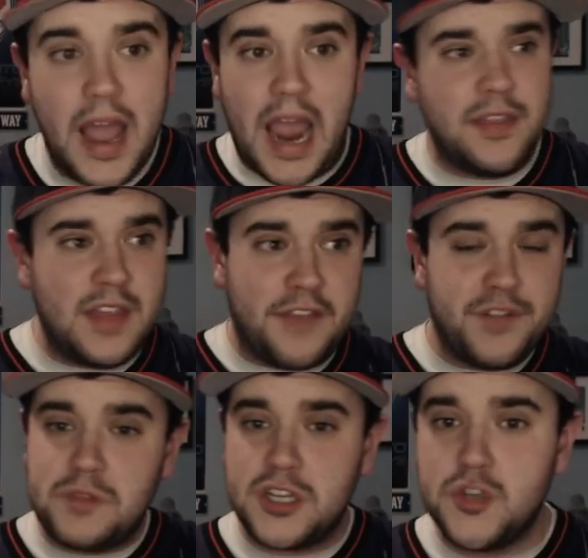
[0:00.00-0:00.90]
And then they
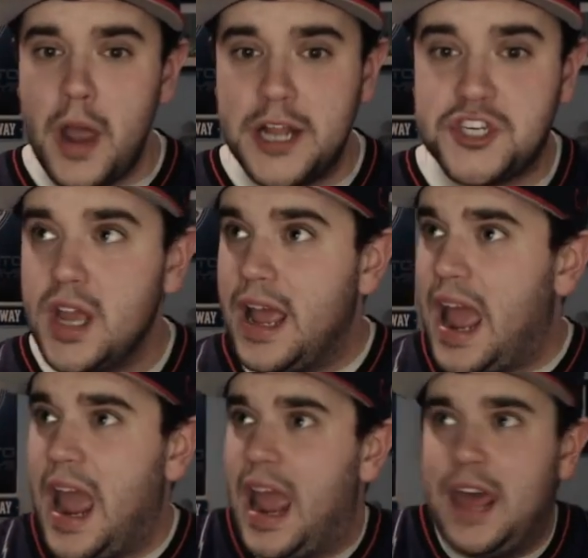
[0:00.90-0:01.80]
flipped the switch.
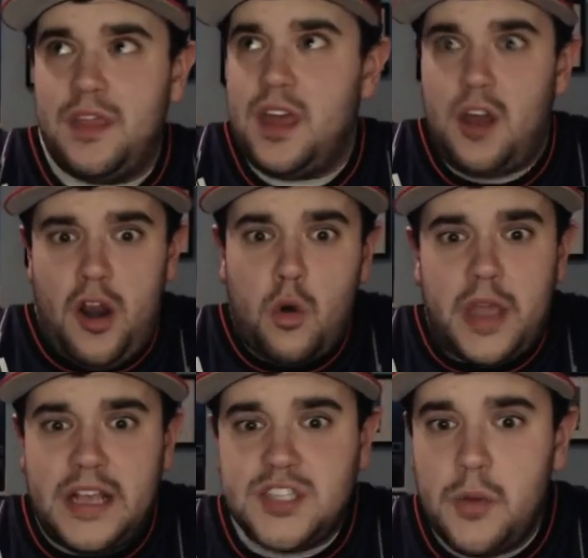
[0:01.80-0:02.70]
And an
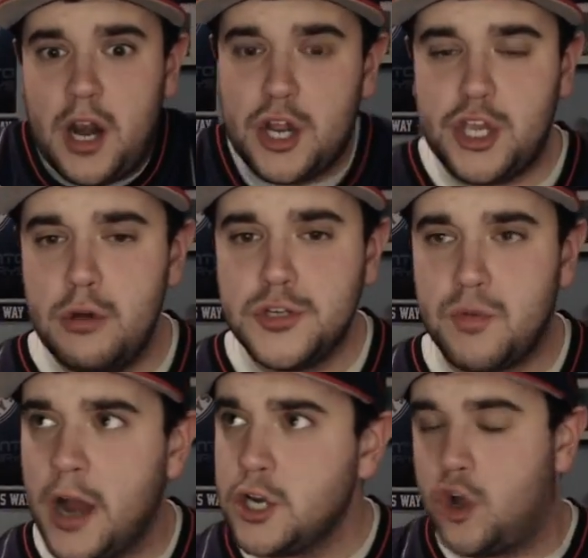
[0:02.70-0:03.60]
OKC went on a huge
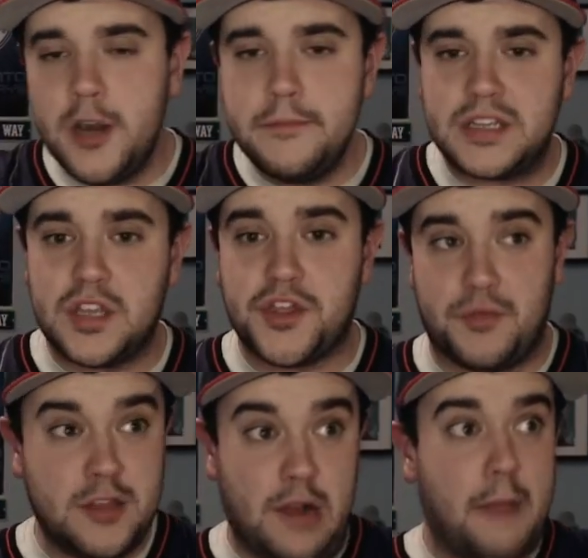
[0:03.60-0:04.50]
run, couldn't miss a
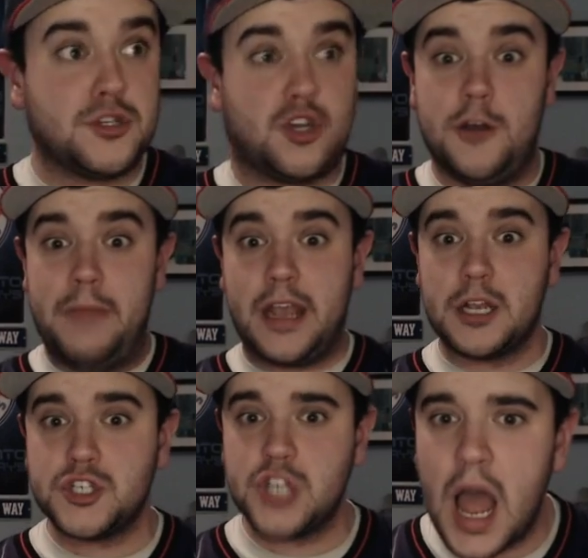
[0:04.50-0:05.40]
three. And the Raptors couldn't make a
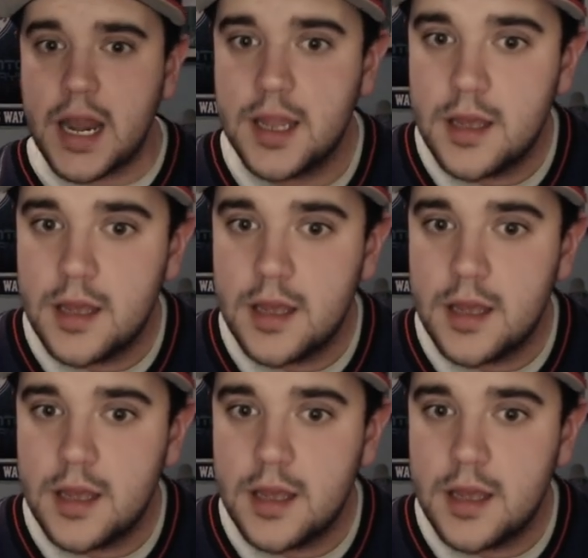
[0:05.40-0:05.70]
shot.